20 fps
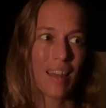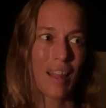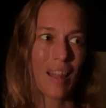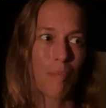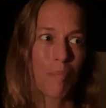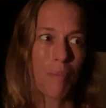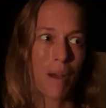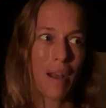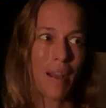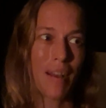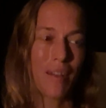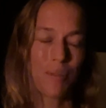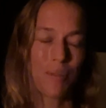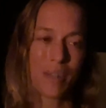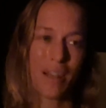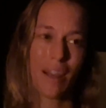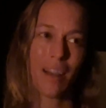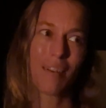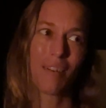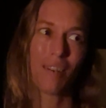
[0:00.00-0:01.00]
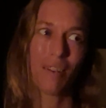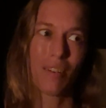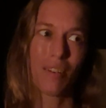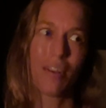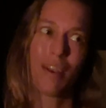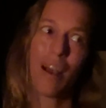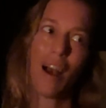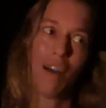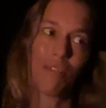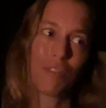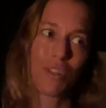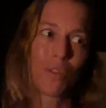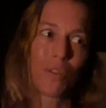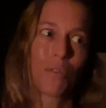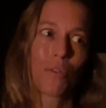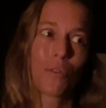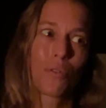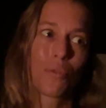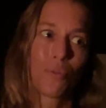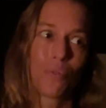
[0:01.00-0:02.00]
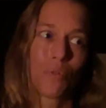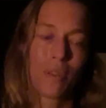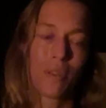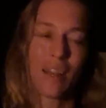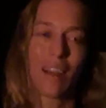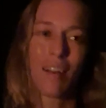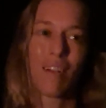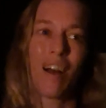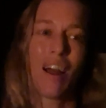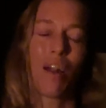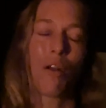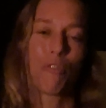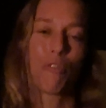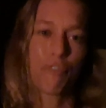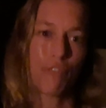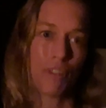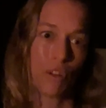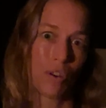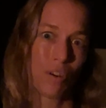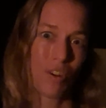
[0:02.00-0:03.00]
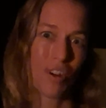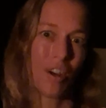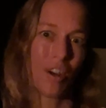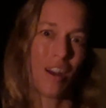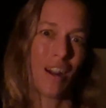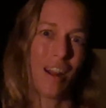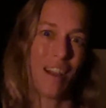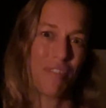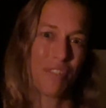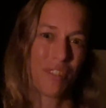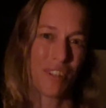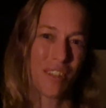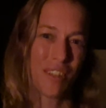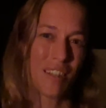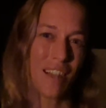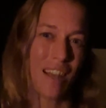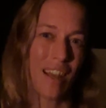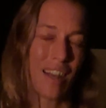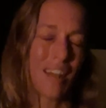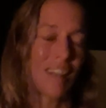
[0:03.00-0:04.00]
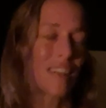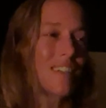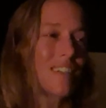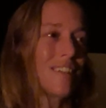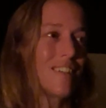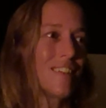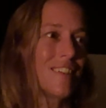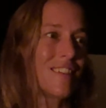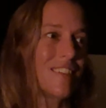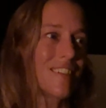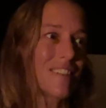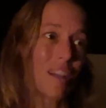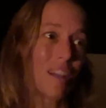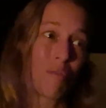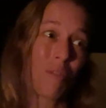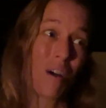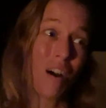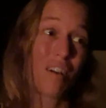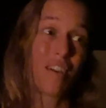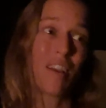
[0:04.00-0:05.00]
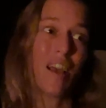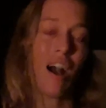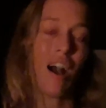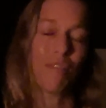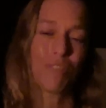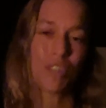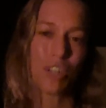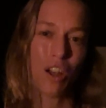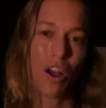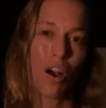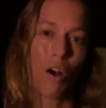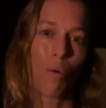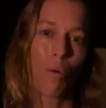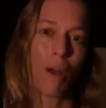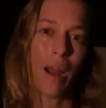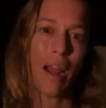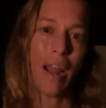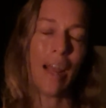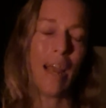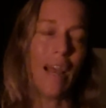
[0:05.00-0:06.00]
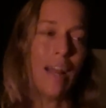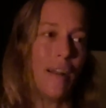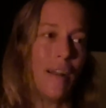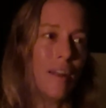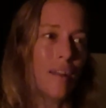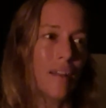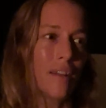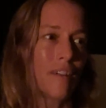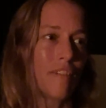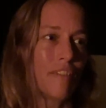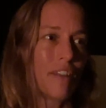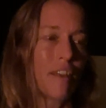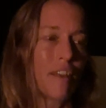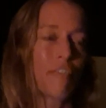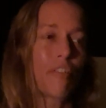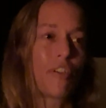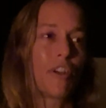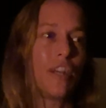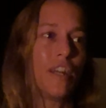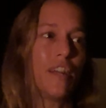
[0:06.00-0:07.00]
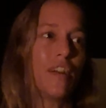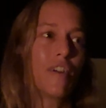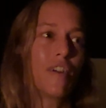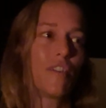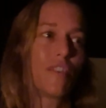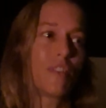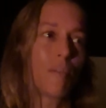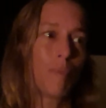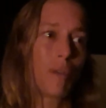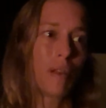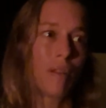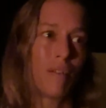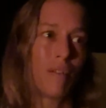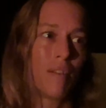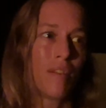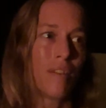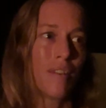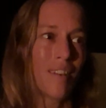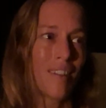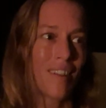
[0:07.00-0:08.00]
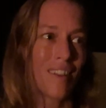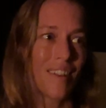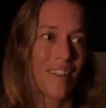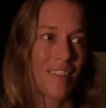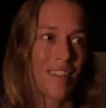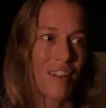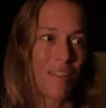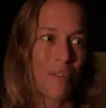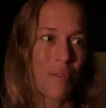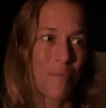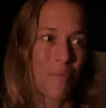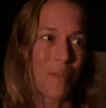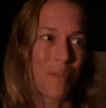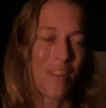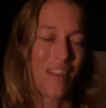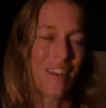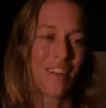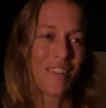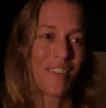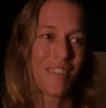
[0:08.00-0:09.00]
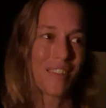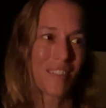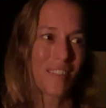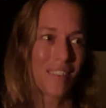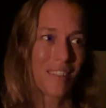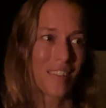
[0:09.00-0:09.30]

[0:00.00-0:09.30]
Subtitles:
but it's like, oh, you have to go to school. It's like, oh, I don't feel good, I feel sick. It's like, well, you have to go, right? And I think for years I've been living with this.